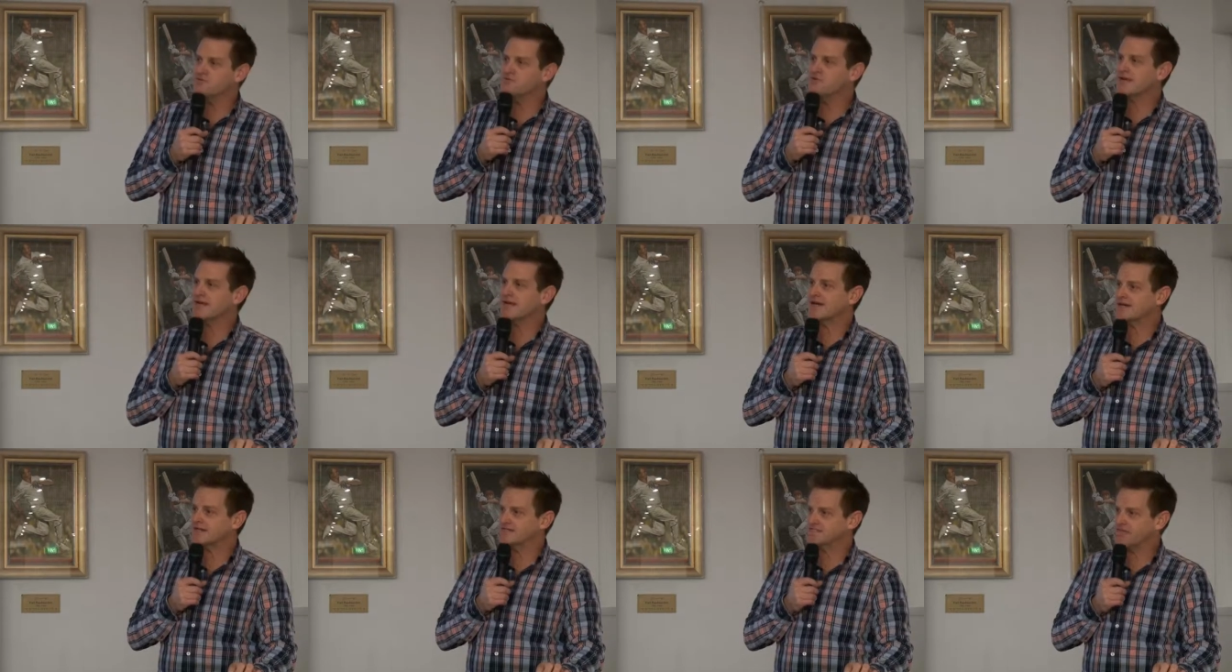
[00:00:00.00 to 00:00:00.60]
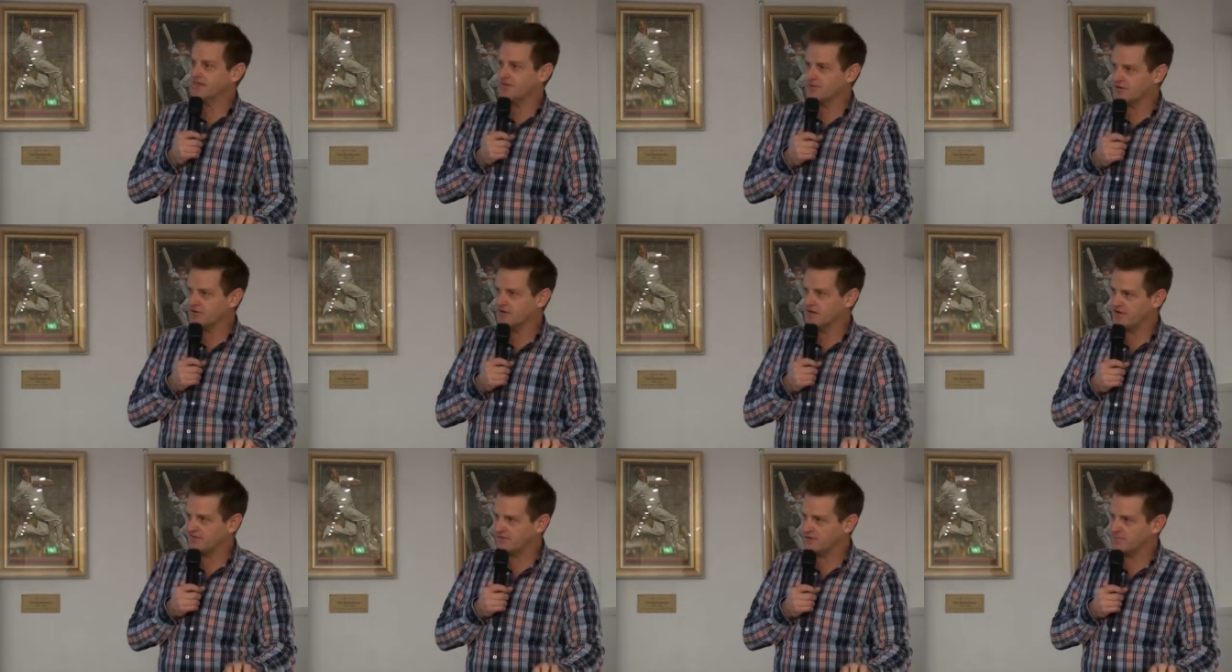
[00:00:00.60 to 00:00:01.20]
But we can't take
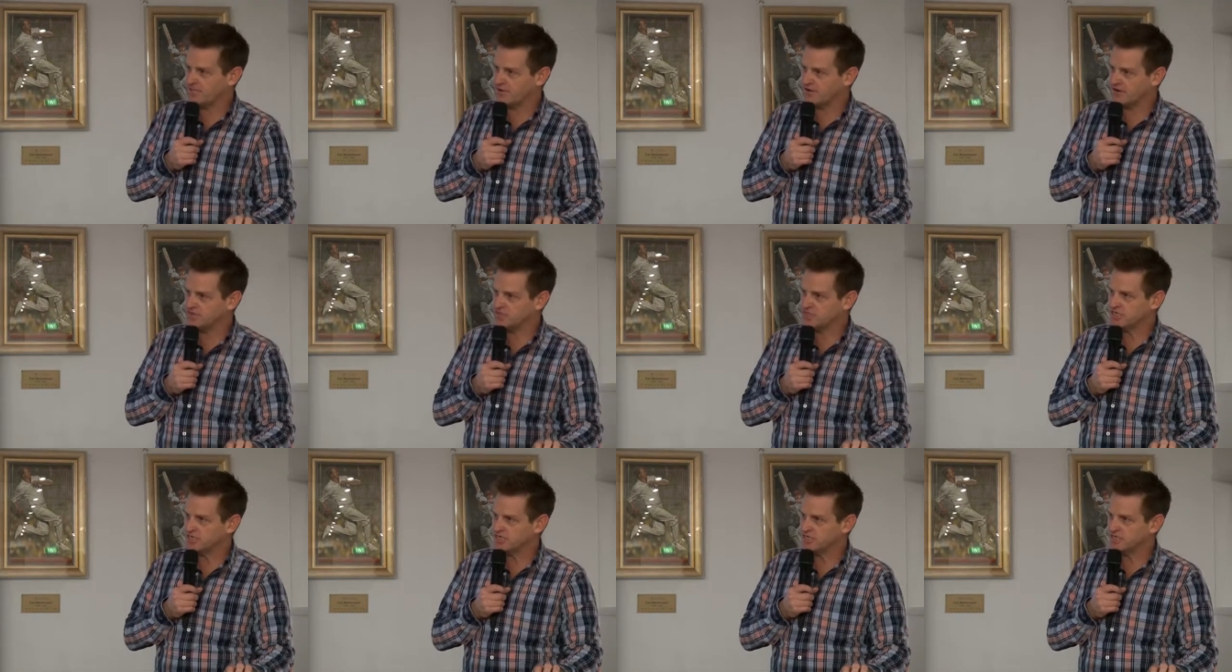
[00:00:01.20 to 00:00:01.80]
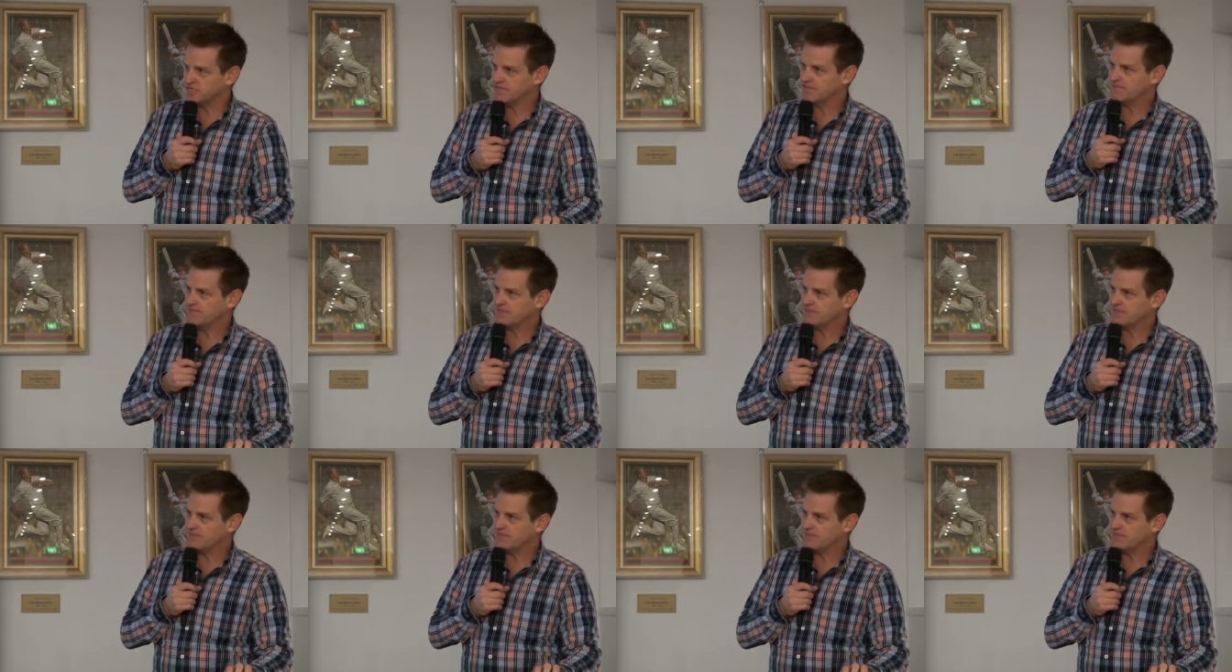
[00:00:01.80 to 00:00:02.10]
on every project.